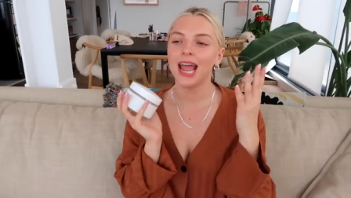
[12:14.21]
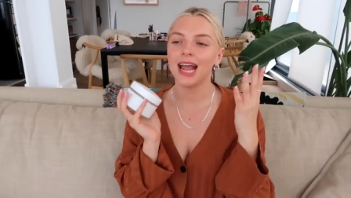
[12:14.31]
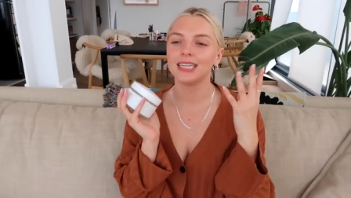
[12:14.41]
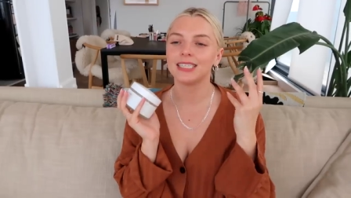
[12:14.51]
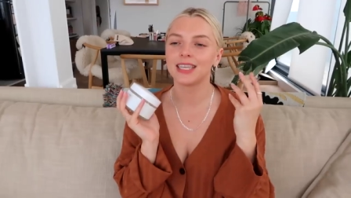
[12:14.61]

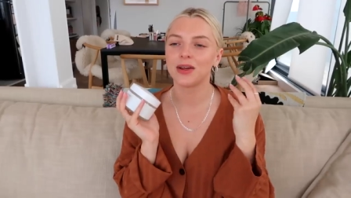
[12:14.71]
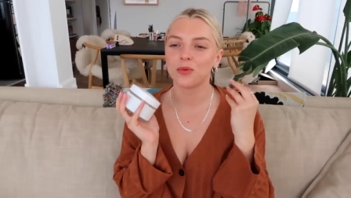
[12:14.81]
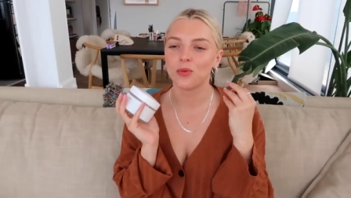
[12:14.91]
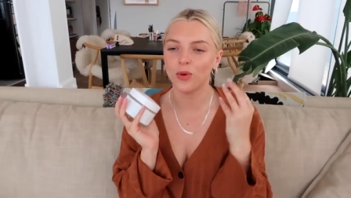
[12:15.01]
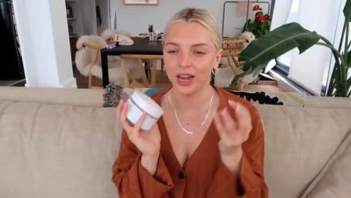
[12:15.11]
It's
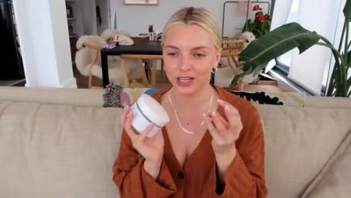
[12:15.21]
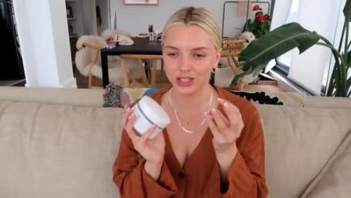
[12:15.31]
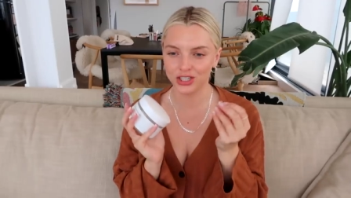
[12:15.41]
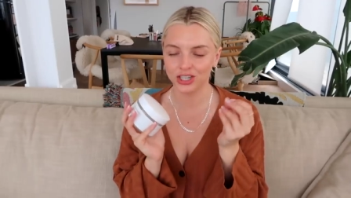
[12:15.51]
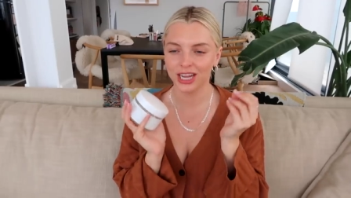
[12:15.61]

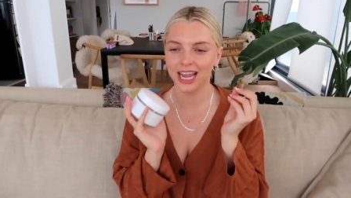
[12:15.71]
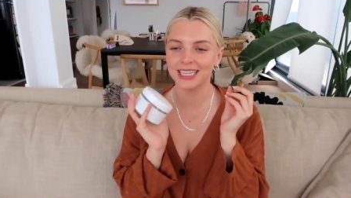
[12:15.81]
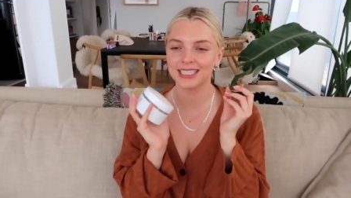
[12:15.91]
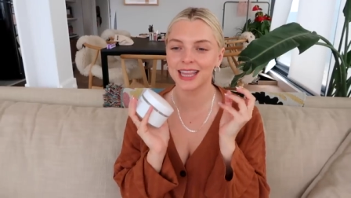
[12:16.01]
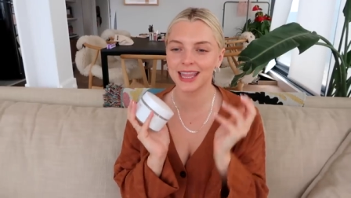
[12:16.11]
rich,
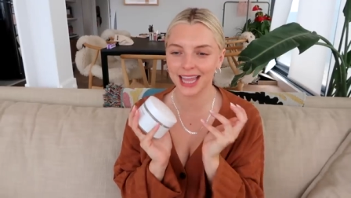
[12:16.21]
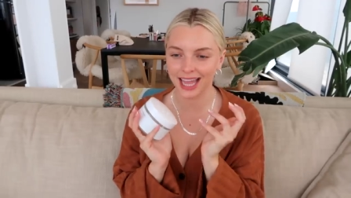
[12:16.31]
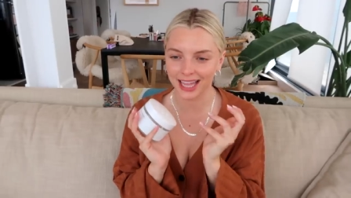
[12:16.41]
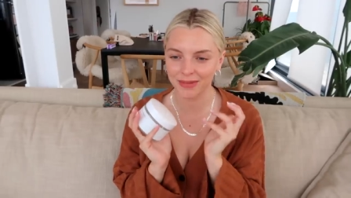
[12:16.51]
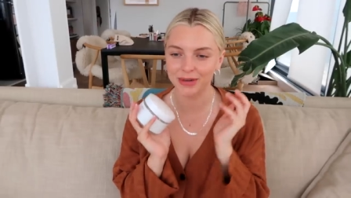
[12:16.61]
it's thick,